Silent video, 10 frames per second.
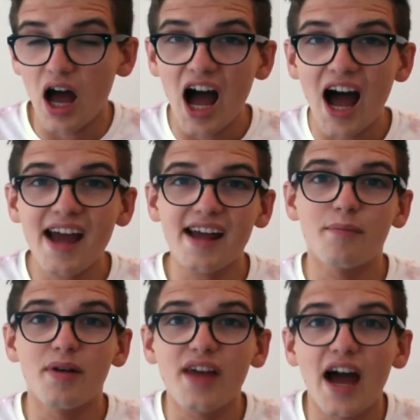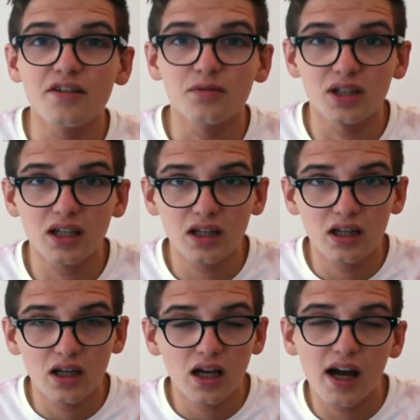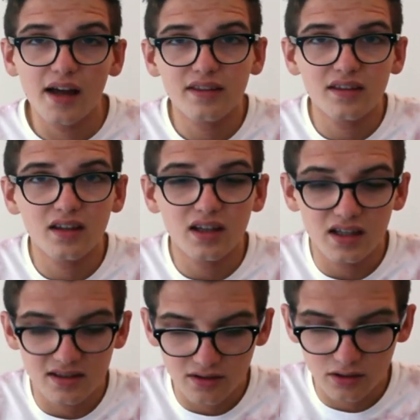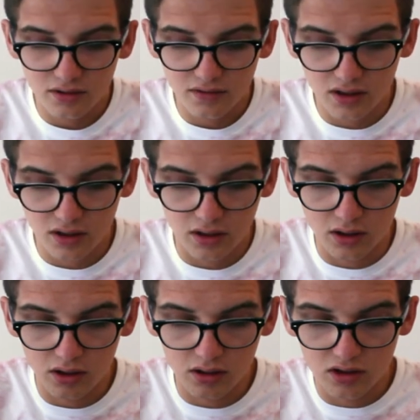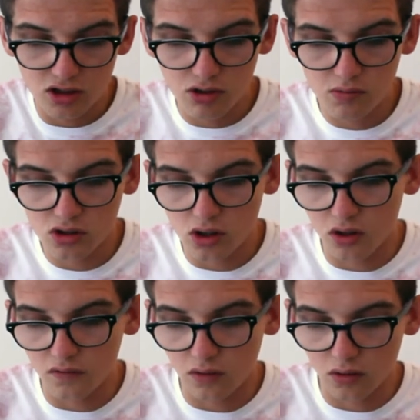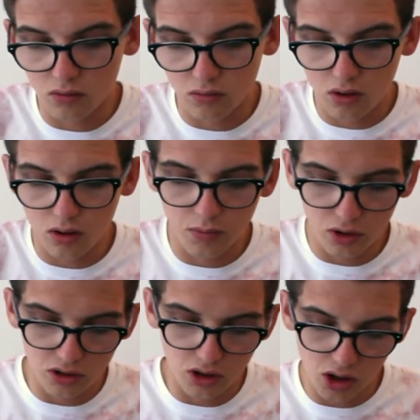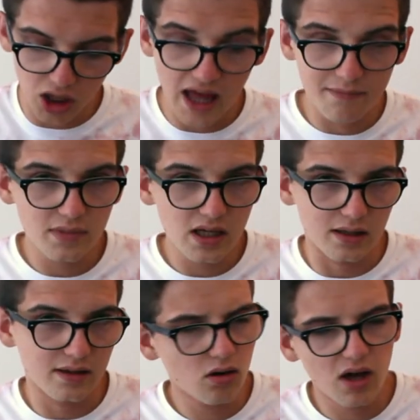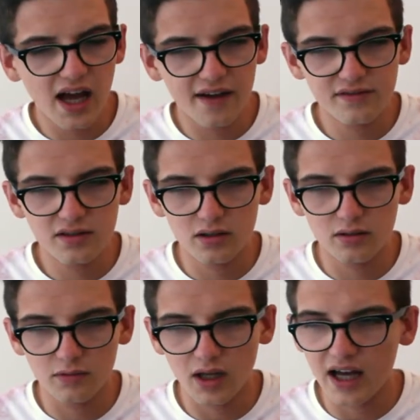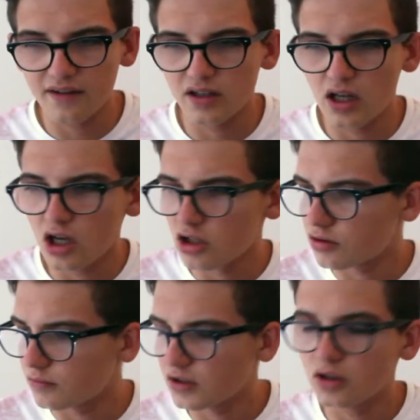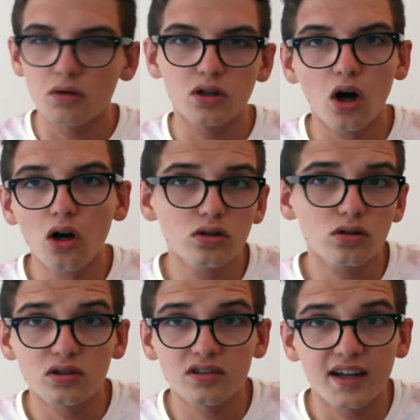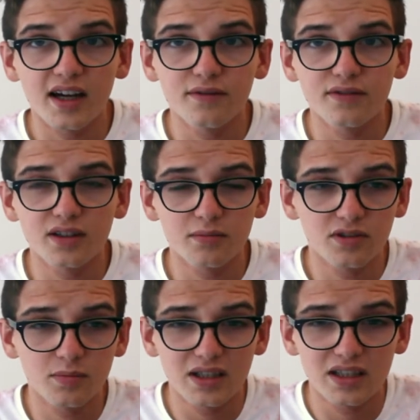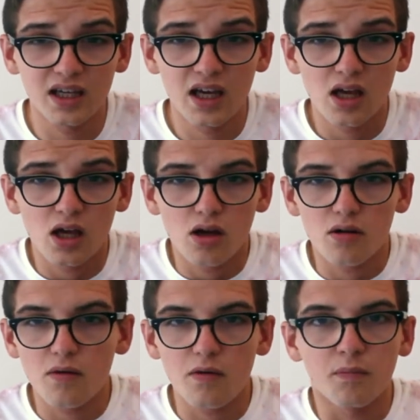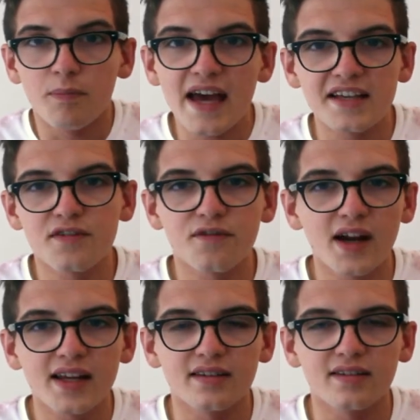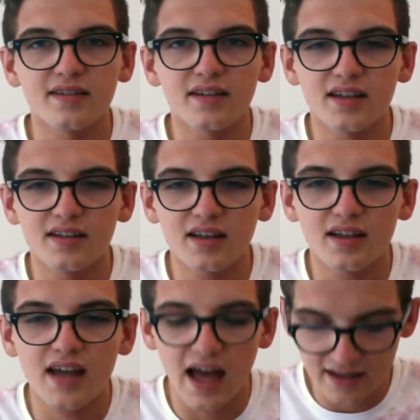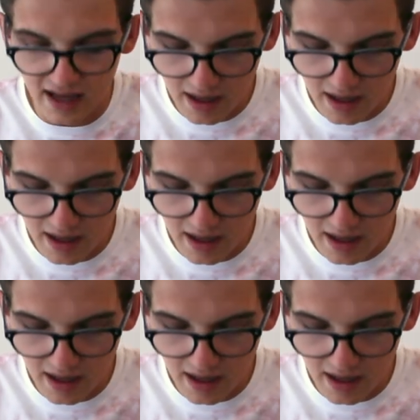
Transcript: I empathise with it, I think that it's sort of a description of what a boy and girl can be. You don't have to have something going on all the time for them to be best friends. It can